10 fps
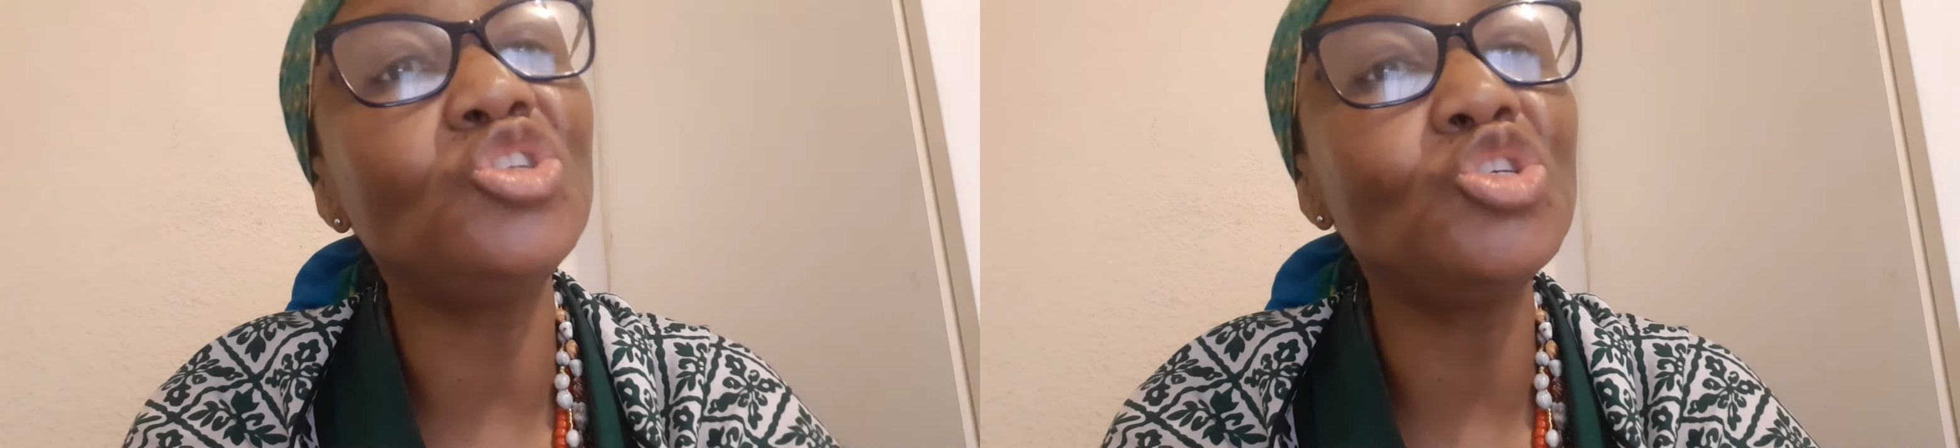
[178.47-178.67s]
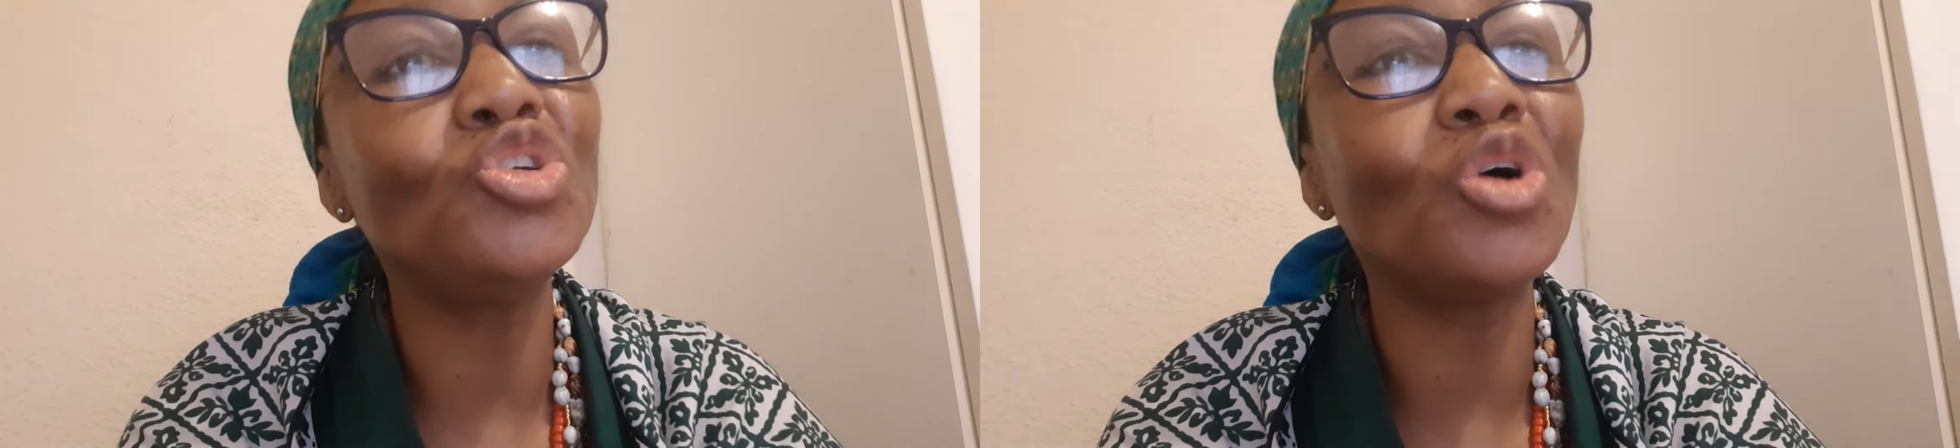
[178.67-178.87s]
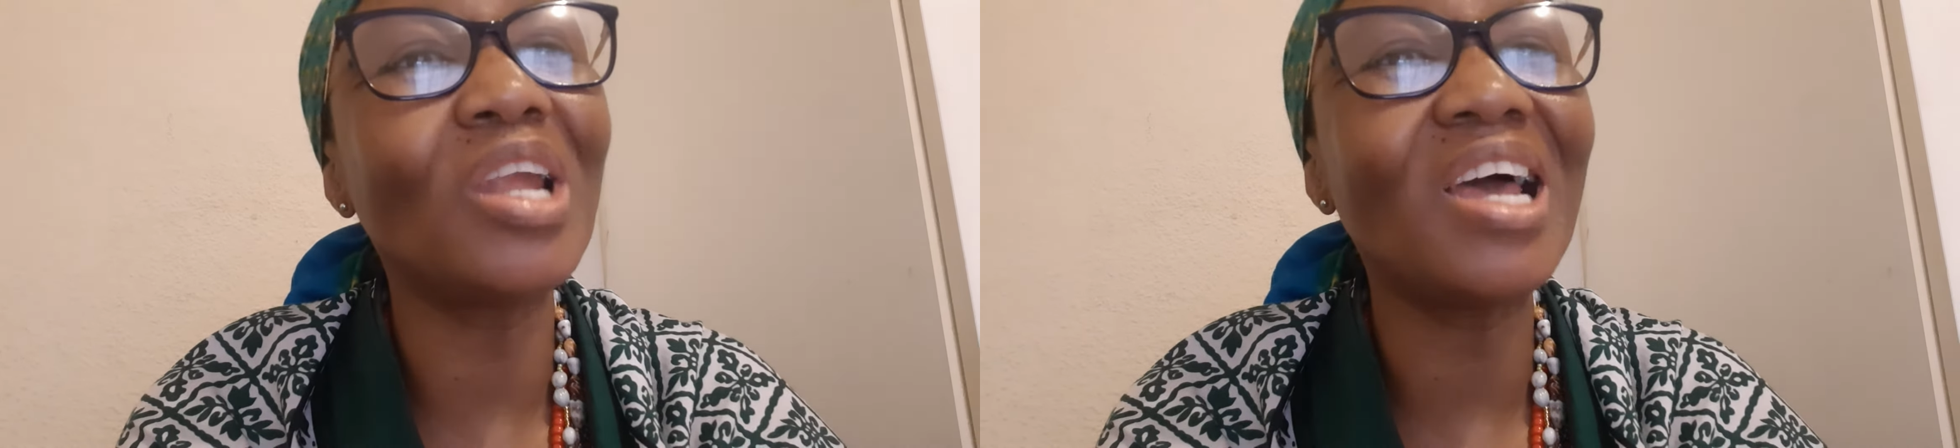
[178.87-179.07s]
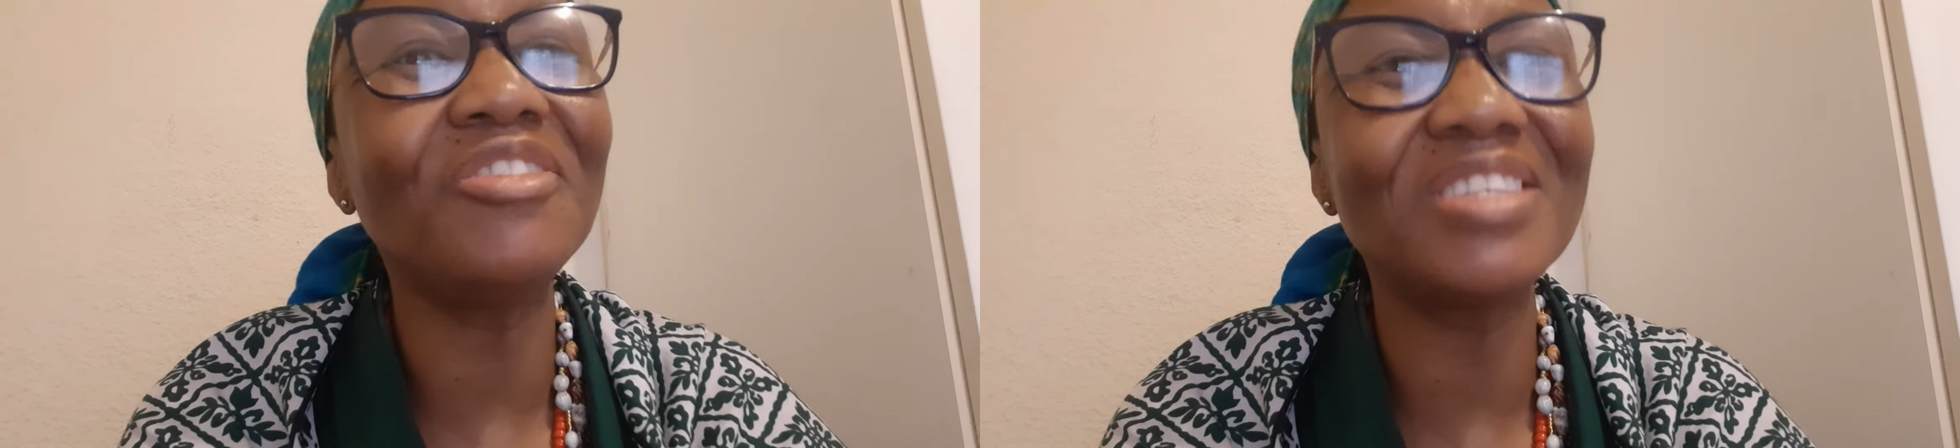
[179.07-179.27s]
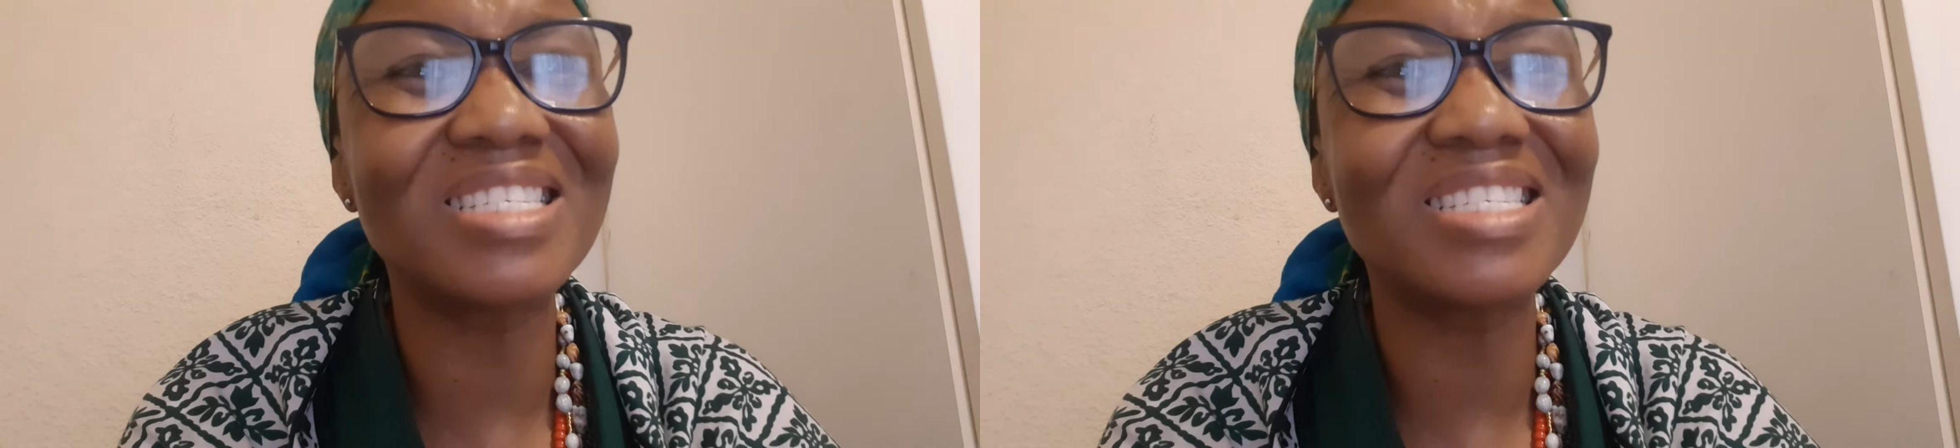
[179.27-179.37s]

your life is